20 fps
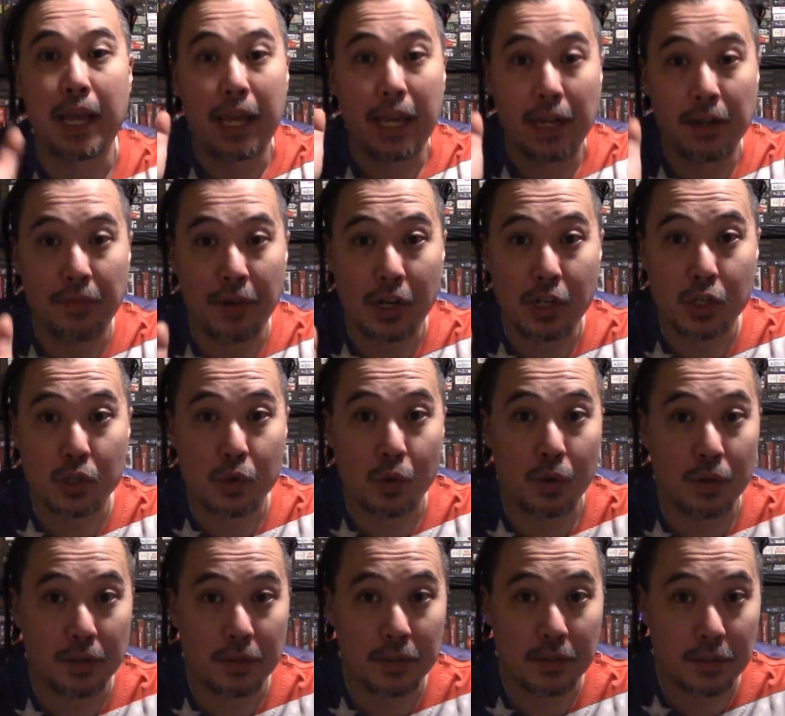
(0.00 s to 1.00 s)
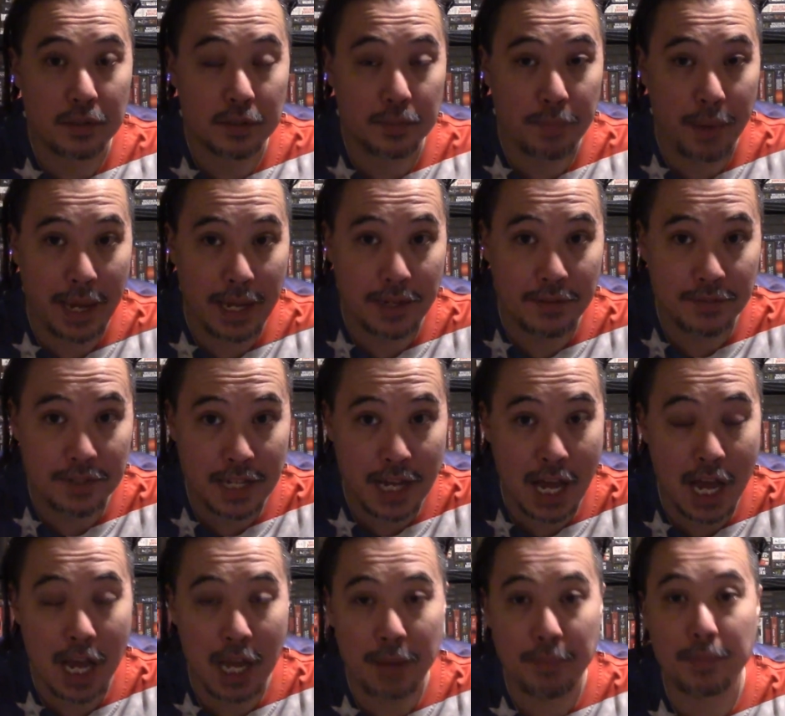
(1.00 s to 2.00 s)
in a very short span of
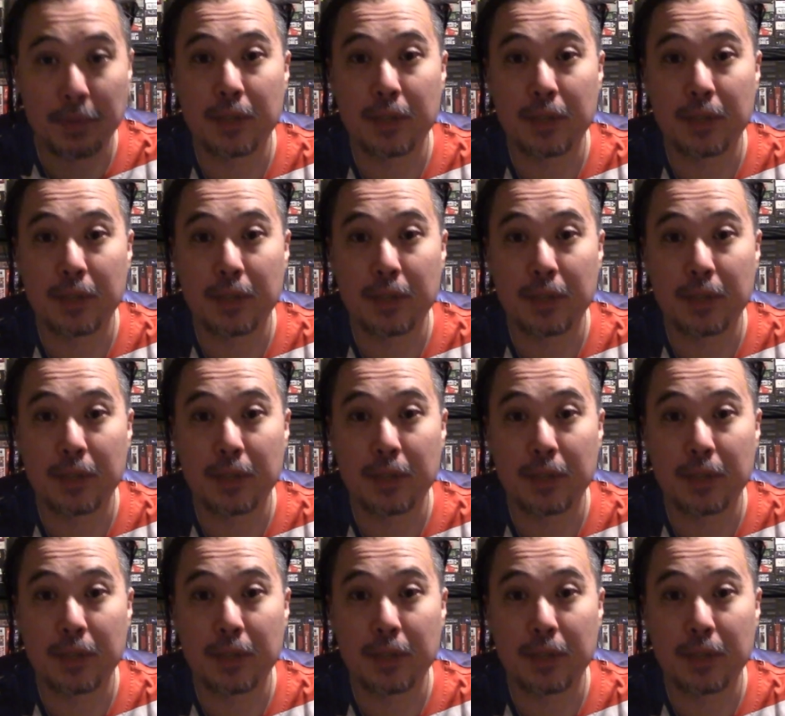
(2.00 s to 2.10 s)
time,